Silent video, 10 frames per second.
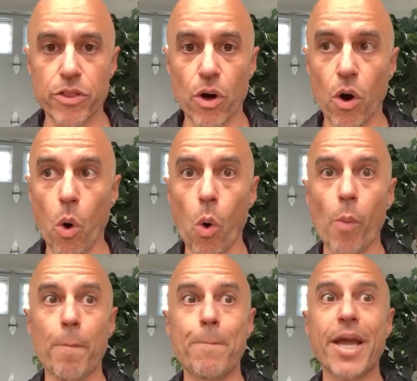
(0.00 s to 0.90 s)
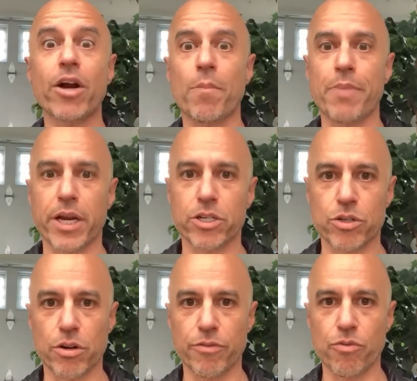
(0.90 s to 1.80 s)
the whole bigger
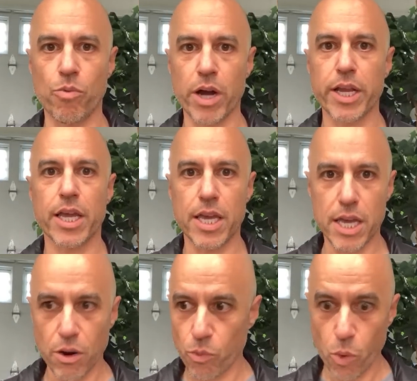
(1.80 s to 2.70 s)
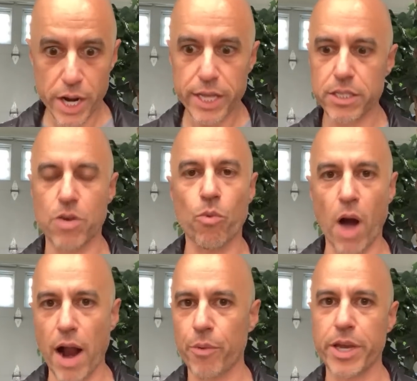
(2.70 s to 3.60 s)
picture of what is it?
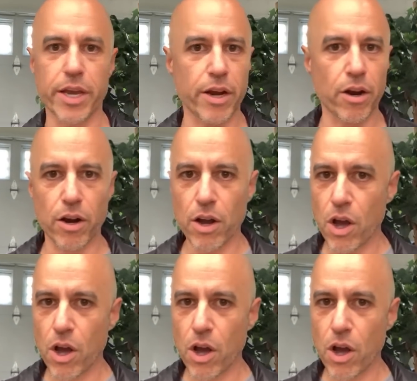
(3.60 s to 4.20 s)
Why are we here?